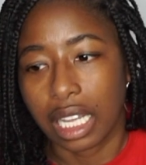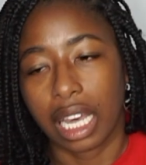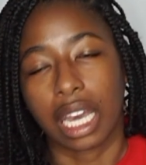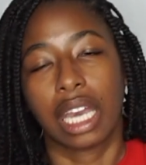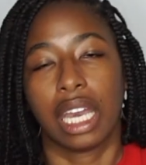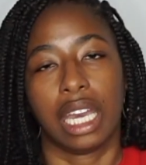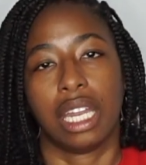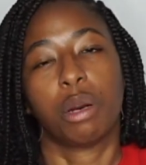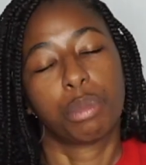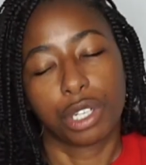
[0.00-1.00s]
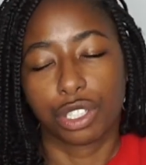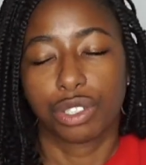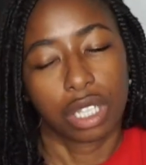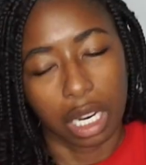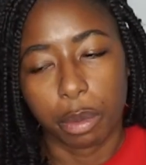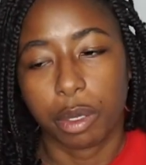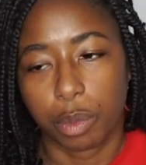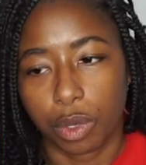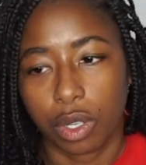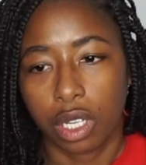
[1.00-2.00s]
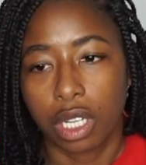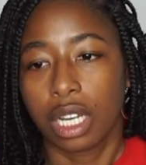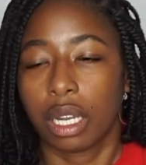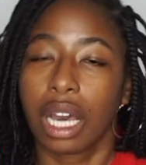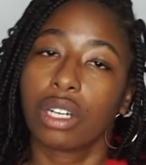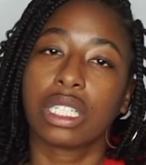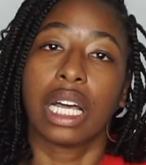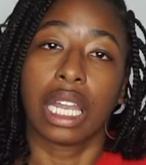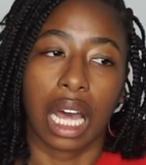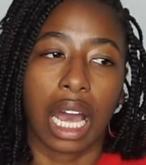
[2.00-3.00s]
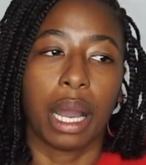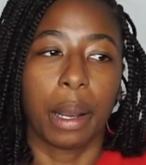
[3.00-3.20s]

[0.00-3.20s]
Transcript: And I'm pretty sure a lot of people, I'm not gonna say a lot,